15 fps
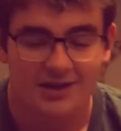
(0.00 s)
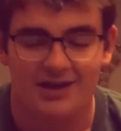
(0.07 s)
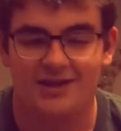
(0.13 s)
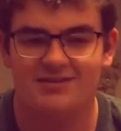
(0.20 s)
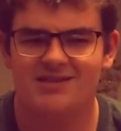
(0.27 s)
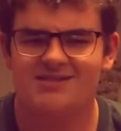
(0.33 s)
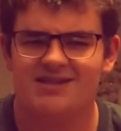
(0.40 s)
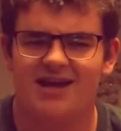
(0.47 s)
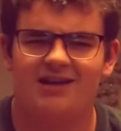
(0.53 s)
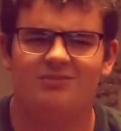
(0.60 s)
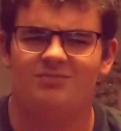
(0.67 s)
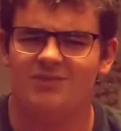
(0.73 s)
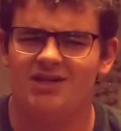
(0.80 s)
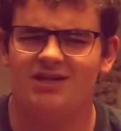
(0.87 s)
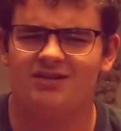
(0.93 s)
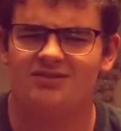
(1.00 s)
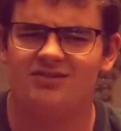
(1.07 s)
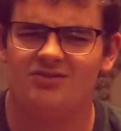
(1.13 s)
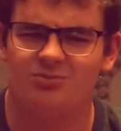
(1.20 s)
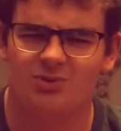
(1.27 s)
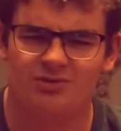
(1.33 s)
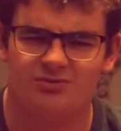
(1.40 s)
And this added meaning to
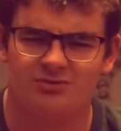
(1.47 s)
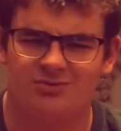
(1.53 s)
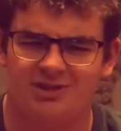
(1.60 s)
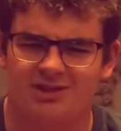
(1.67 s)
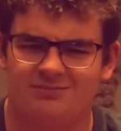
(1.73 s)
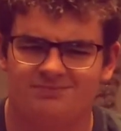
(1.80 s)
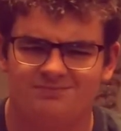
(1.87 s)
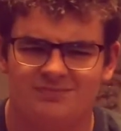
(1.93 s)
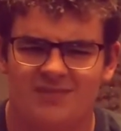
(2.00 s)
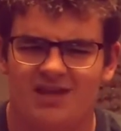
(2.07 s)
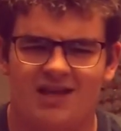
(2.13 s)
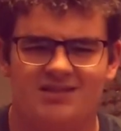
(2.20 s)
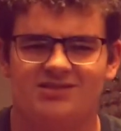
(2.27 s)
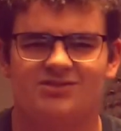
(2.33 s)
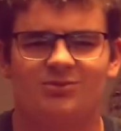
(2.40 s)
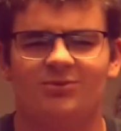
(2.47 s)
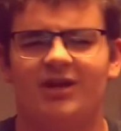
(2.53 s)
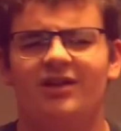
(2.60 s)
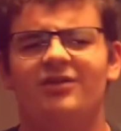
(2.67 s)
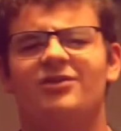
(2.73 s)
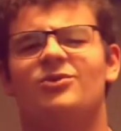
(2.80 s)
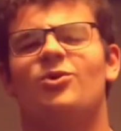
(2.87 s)
the book for me, as it
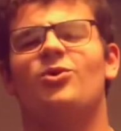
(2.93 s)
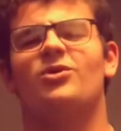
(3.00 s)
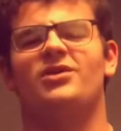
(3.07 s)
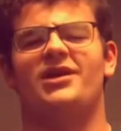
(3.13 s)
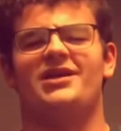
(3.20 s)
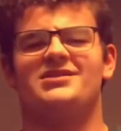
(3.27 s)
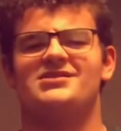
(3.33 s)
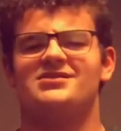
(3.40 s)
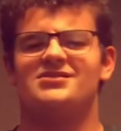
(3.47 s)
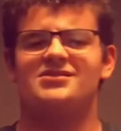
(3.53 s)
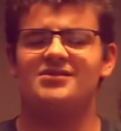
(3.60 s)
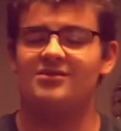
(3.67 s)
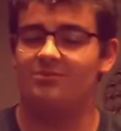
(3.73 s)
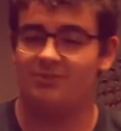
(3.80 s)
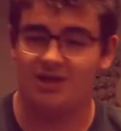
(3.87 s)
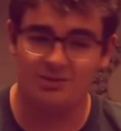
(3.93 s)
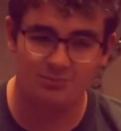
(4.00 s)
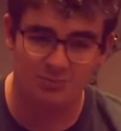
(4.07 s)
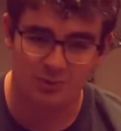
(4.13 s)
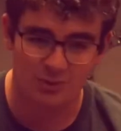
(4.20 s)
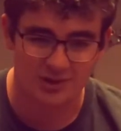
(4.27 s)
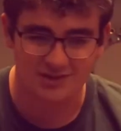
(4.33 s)
directly correlates to the main
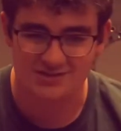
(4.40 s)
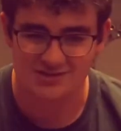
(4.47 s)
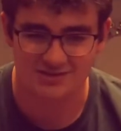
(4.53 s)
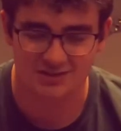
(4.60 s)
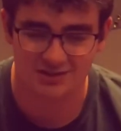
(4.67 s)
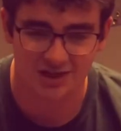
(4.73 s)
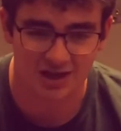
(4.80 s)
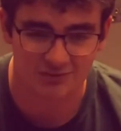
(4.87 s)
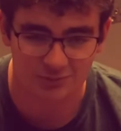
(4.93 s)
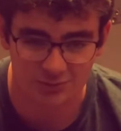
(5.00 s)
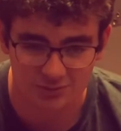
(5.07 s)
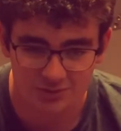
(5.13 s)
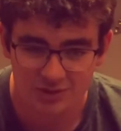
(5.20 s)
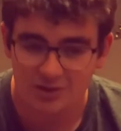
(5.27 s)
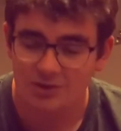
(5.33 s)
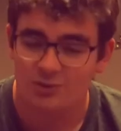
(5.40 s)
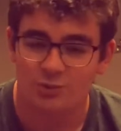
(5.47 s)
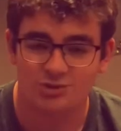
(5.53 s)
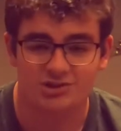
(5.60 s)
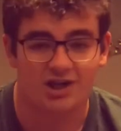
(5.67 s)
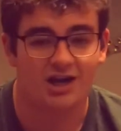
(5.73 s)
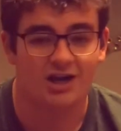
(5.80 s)
points in the novel,
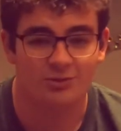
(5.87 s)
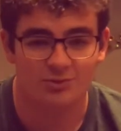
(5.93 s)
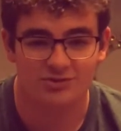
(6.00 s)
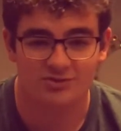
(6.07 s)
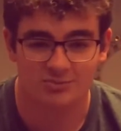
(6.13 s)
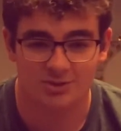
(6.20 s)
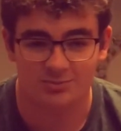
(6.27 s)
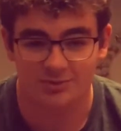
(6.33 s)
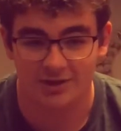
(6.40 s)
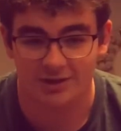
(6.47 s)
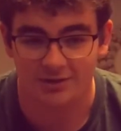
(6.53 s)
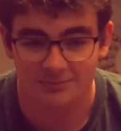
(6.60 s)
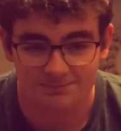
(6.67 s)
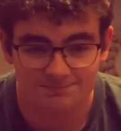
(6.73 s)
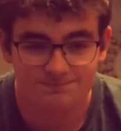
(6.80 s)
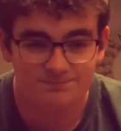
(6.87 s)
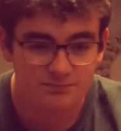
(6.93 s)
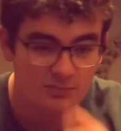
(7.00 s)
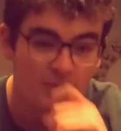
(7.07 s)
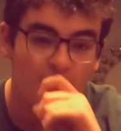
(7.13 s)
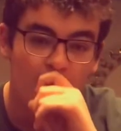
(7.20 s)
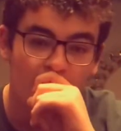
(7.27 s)
which I will sum up later.
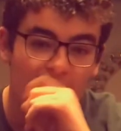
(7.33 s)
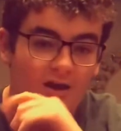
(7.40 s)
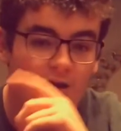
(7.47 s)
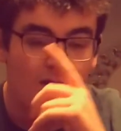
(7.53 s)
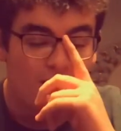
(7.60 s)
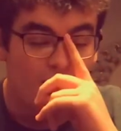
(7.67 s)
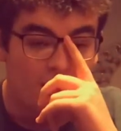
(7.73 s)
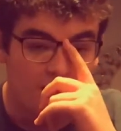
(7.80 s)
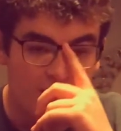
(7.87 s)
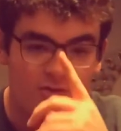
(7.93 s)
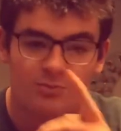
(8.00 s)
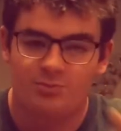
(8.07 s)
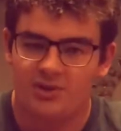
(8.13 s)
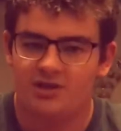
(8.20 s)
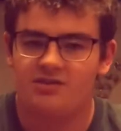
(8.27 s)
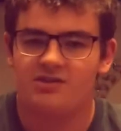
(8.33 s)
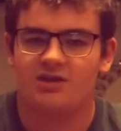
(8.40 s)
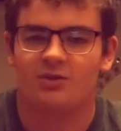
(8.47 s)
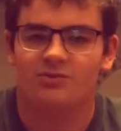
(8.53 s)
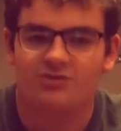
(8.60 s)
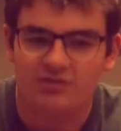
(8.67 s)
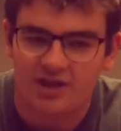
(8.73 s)
Another big thing
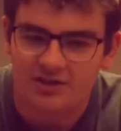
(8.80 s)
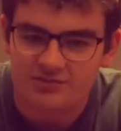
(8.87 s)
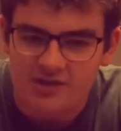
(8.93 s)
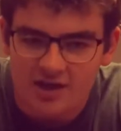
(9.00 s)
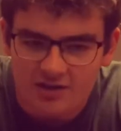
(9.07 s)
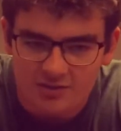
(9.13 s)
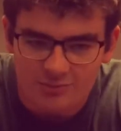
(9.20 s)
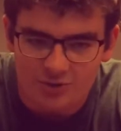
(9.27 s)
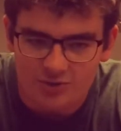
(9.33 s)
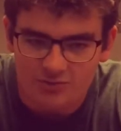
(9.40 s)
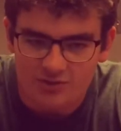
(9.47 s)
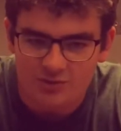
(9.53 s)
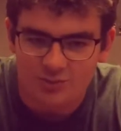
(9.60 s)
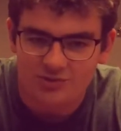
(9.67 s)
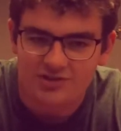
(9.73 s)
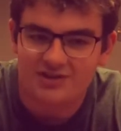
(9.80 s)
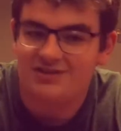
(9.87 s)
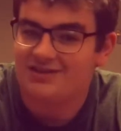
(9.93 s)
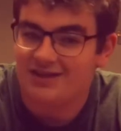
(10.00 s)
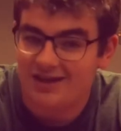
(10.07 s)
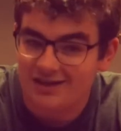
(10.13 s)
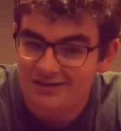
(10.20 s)
that was left out of the movie was at
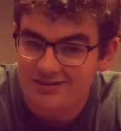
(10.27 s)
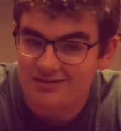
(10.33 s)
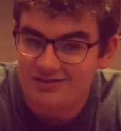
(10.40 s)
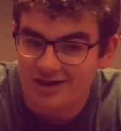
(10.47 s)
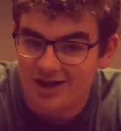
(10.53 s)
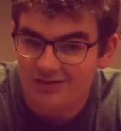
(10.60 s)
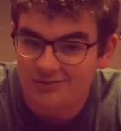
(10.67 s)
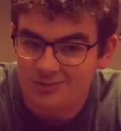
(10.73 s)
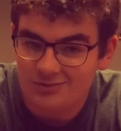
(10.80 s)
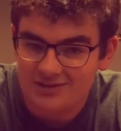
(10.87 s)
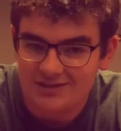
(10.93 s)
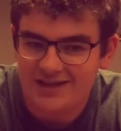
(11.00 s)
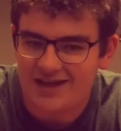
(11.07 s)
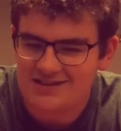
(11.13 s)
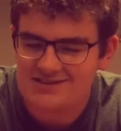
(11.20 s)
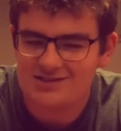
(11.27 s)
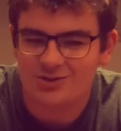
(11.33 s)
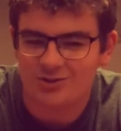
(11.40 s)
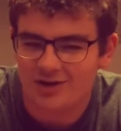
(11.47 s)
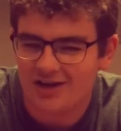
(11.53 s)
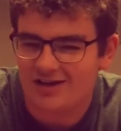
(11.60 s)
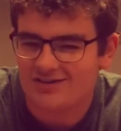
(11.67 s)
the end of the novel, Cassie
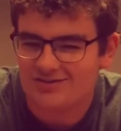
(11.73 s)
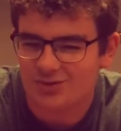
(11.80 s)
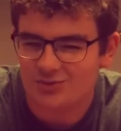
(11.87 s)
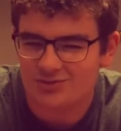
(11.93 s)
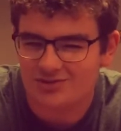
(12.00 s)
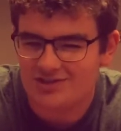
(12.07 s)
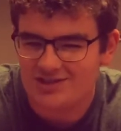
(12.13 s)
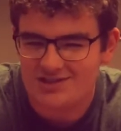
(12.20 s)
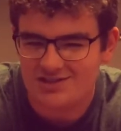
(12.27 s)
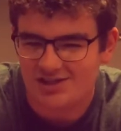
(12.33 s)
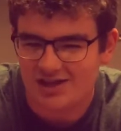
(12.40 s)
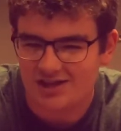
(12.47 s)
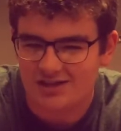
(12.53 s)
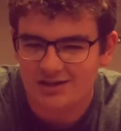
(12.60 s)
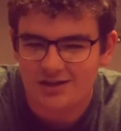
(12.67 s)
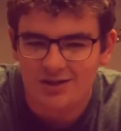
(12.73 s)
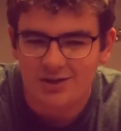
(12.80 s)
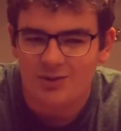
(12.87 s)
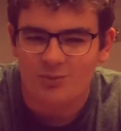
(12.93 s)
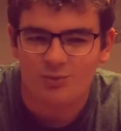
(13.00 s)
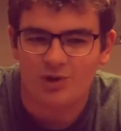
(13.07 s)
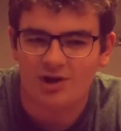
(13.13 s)
cries over TJ,
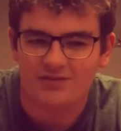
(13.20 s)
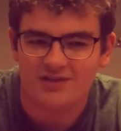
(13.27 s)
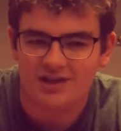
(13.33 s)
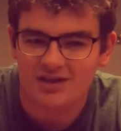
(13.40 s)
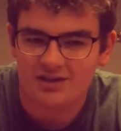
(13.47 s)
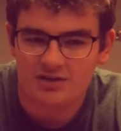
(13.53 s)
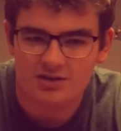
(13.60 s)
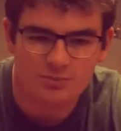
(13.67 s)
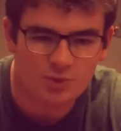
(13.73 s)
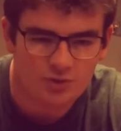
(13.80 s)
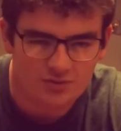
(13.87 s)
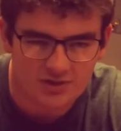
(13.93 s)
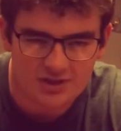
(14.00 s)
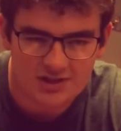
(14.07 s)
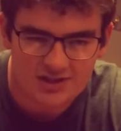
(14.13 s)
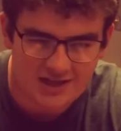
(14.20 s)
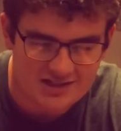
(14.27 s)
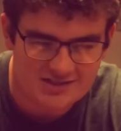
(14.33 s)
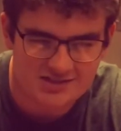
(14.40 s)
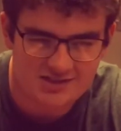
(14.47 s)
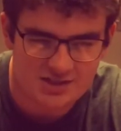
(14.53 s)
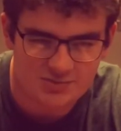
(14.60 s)
while at the end of the movie,
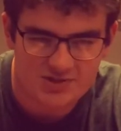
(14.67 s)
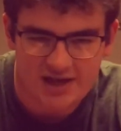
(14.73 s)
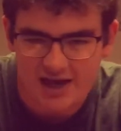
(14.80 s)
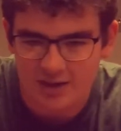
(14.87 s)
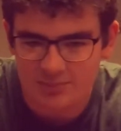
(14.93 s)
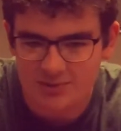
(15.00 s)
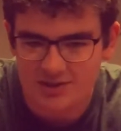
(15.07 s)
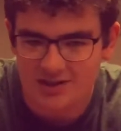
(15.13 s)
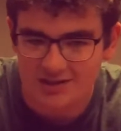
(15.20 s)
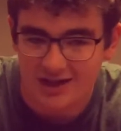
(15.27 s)
Cassie seems happy and